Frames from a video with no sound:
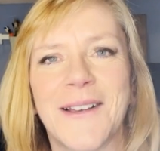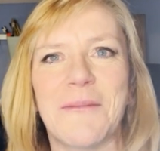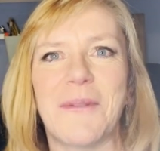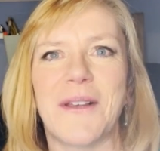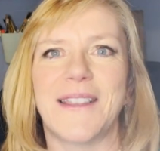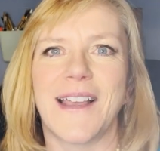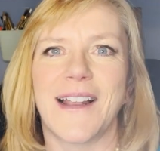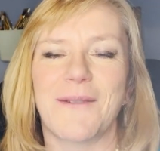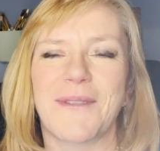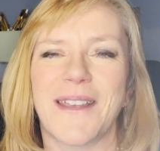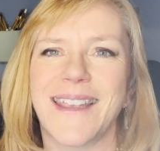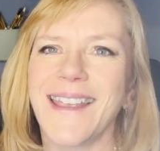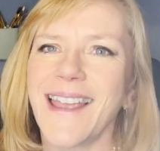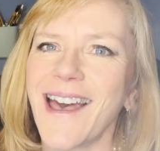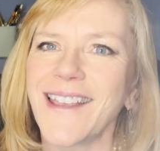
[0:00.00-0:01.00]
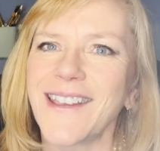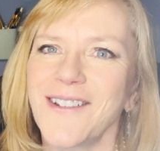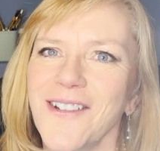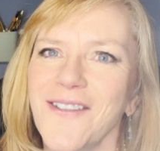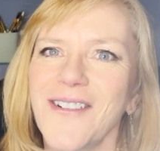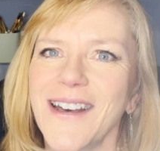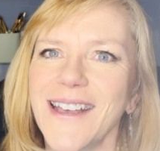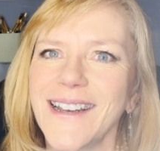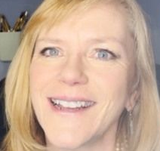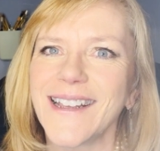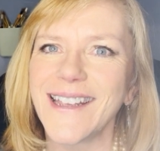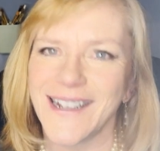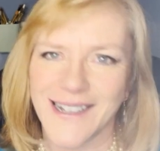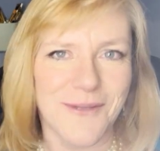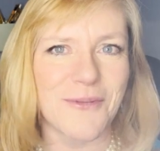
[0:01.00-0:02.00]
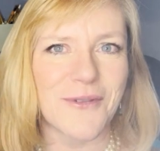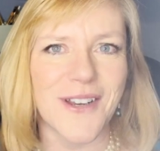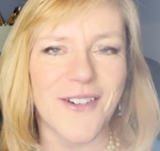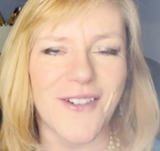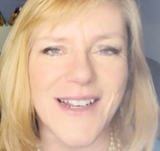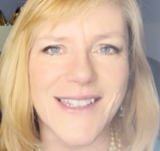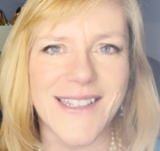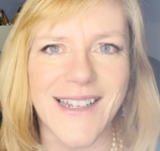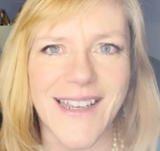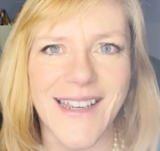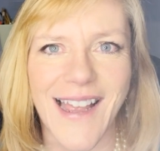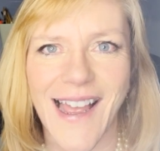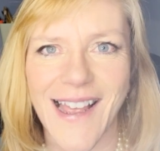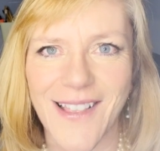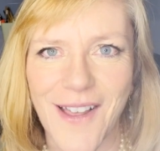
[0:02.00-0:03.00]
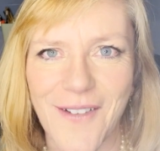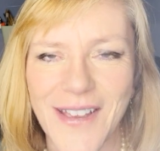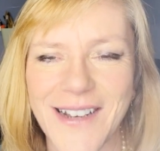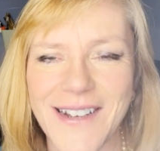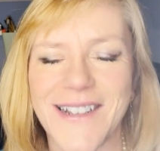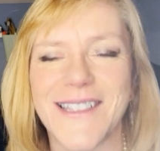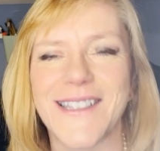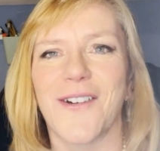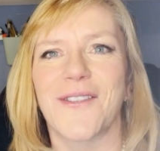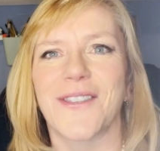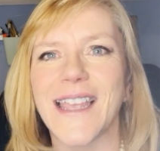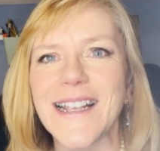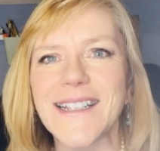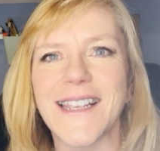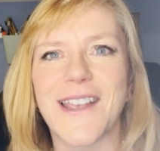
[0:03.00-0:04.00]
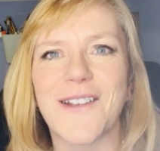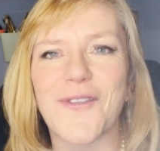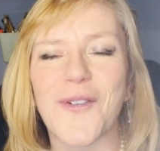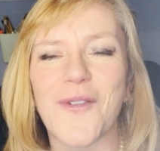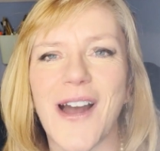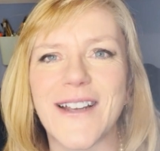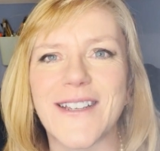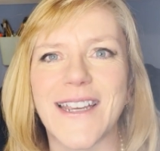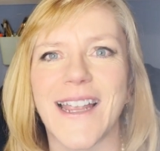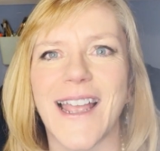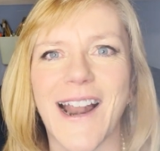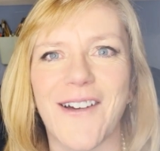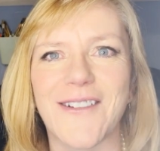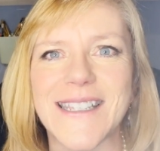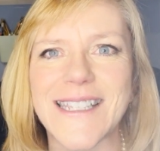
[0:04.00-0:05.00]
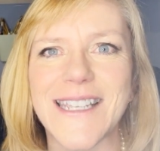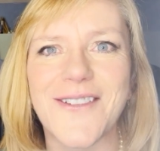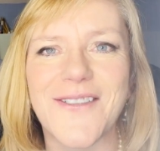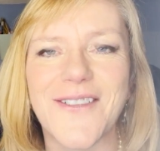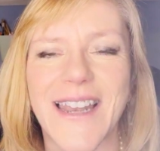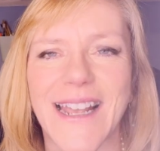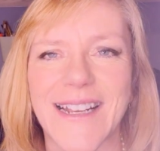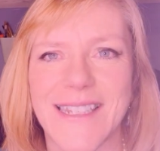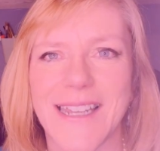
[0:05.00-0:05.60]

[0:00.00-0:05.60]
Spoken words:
But then I'm like, yeah, you know what? It is a pretty great city. I love it. So thanks again for watching, and I'll see you next